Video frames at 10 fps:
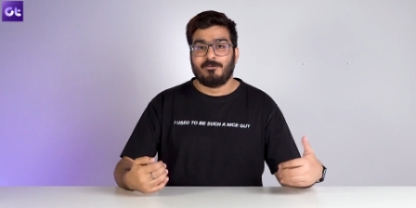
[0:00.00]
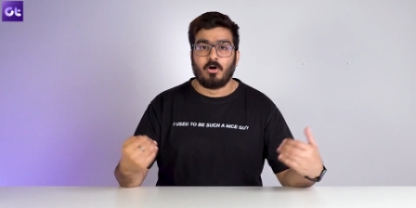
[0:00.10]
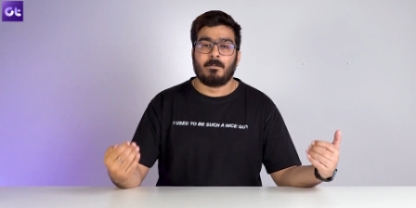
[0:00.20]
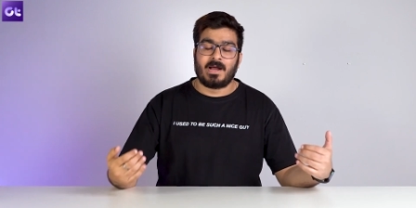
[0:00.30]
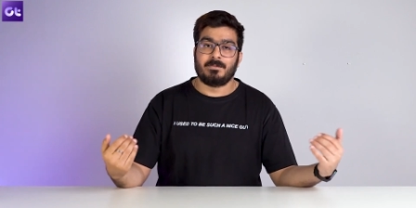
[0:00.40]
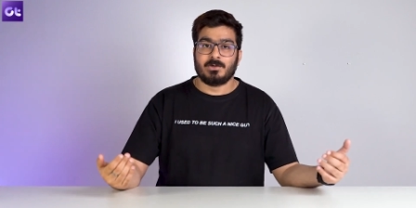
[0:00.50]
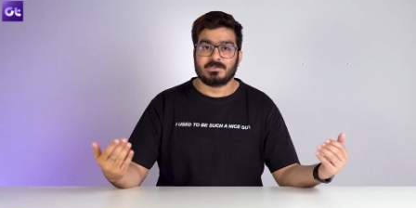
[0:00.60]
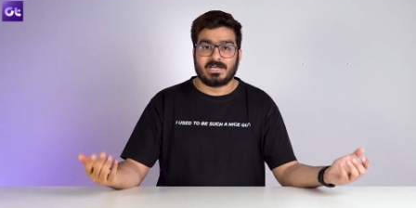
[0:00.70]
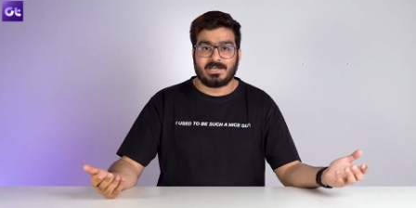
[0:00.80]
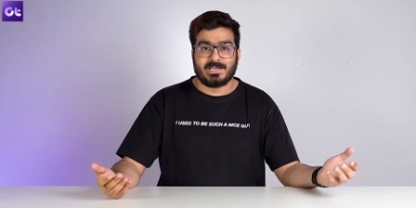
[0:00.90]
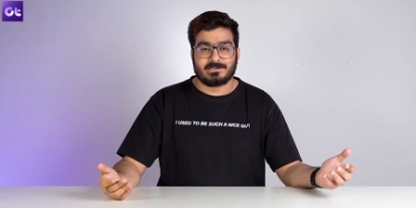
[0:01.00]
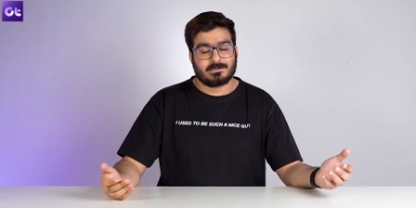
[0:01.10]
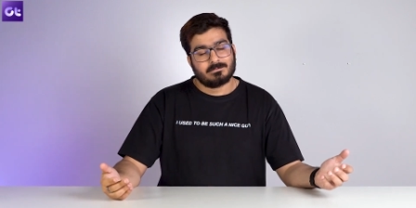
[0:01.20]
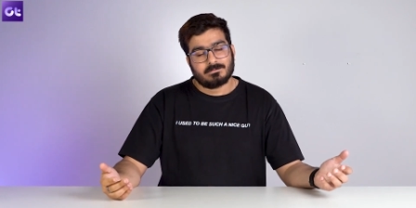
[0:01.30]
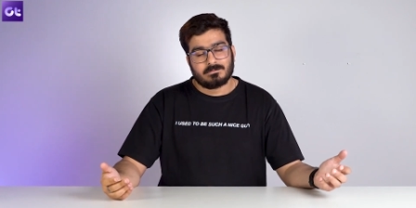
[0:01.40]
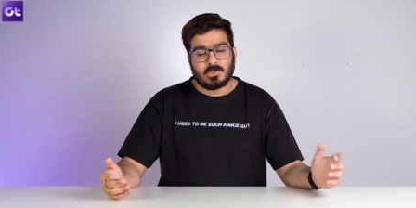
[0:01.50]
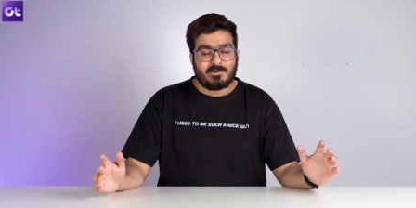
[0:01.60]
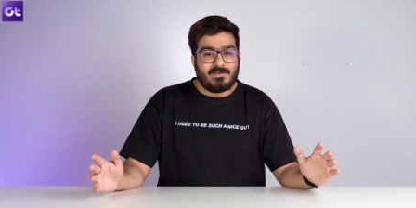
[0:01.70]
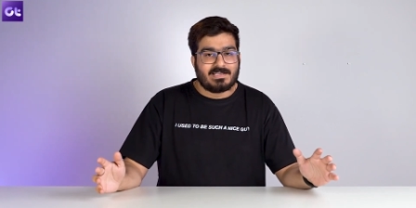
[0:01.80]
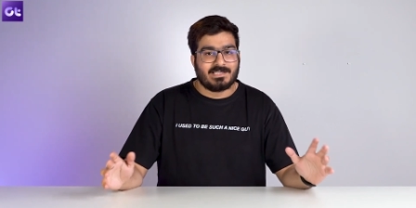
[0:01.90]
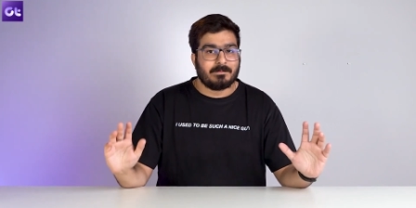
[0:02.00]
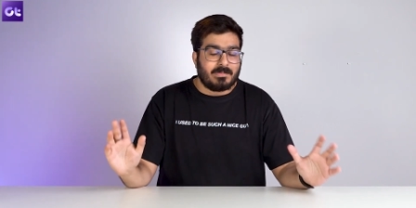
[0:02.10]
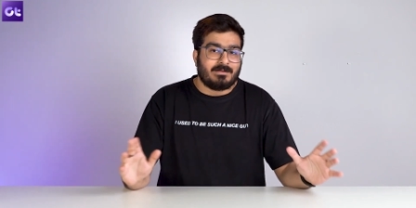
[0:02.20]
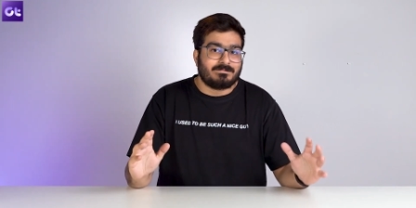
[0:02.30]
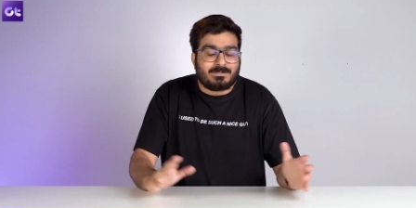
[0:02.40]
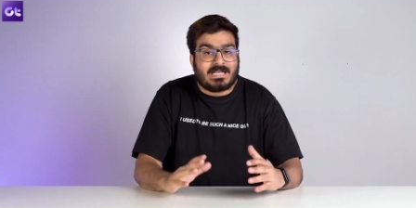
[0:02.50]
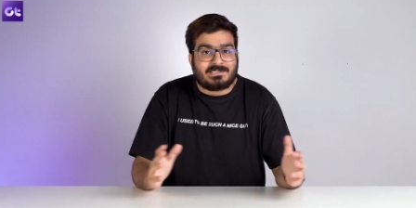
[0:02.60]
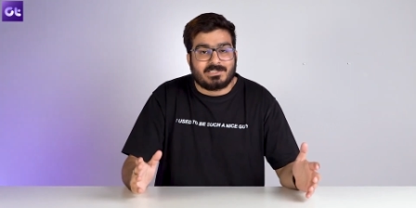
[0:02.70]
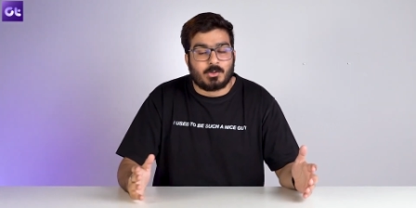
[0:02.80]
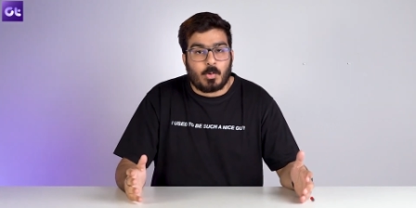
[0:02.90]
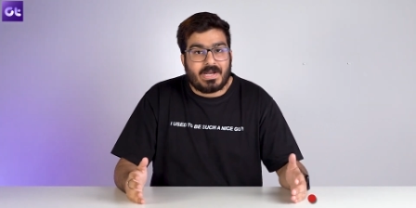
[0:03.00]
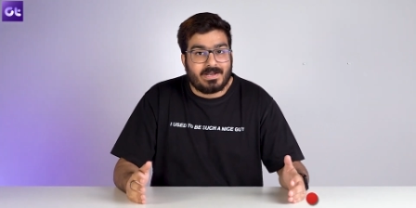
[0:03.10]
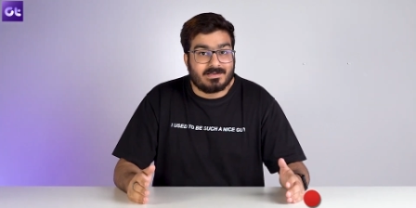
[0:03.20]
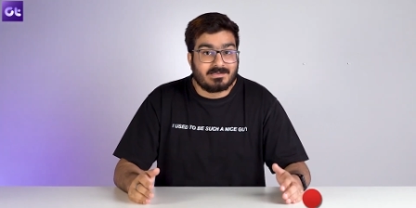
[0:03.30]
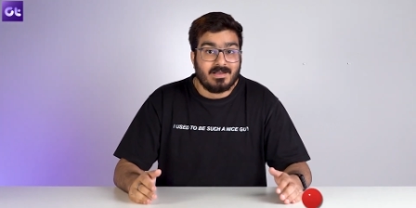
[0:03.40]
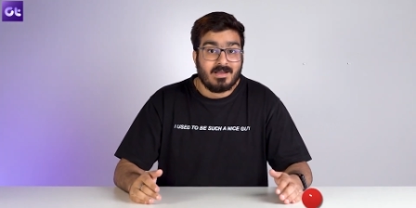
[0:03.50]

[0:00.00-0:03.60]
for my music taste. Not flexing, but that's just the way it is.